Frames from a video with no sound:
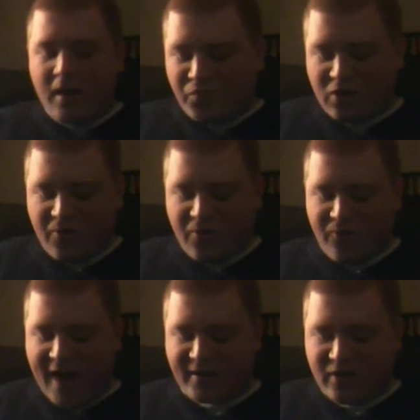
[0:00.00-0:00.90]
the
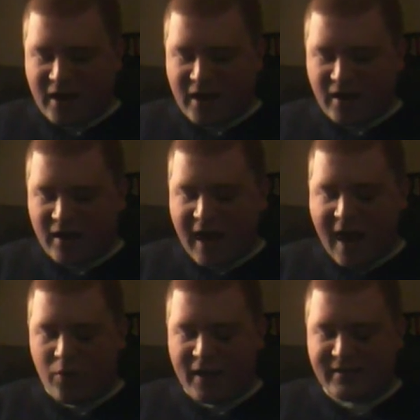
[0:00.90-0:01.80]
fact that now
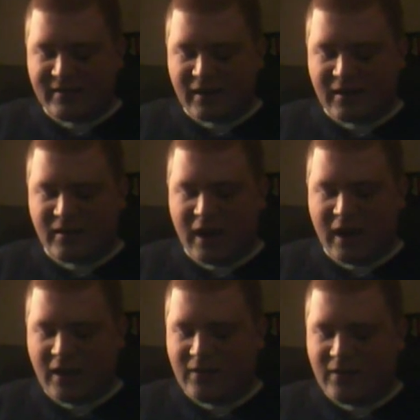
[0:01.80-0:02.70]
that's like not
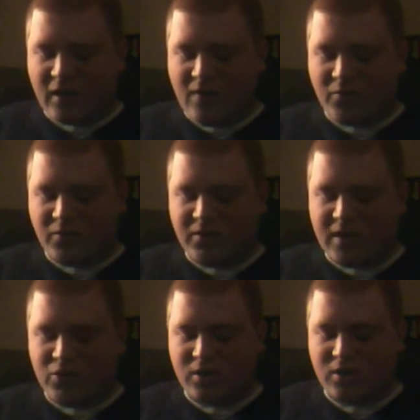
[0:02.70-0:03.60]
even a
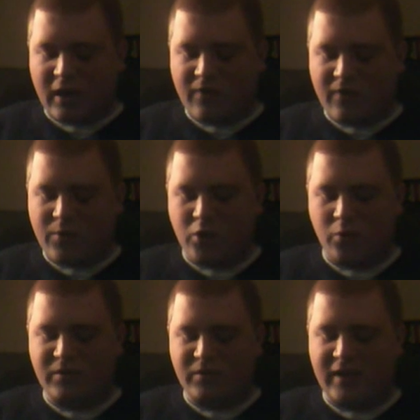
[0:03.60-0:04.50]
conversation. Like if you
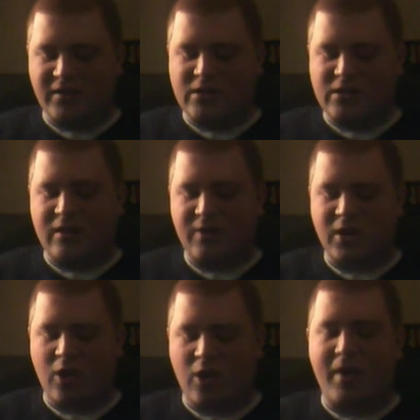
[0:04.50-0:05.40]
don't sell a
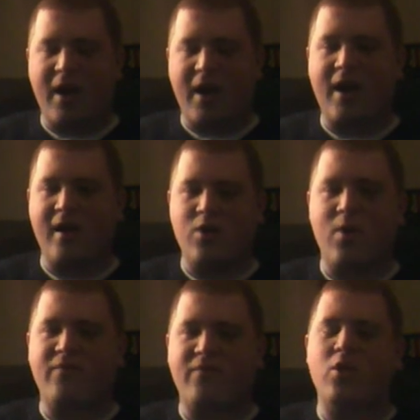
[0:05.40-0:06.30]
$10,000 pie, you
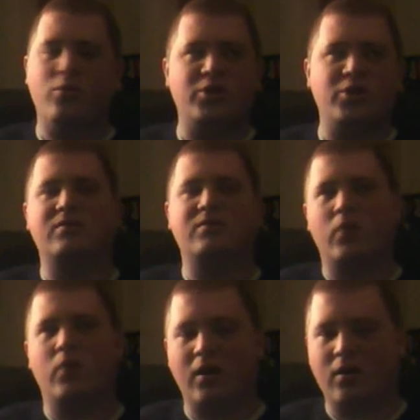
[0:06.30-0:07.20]
have no chance of winning.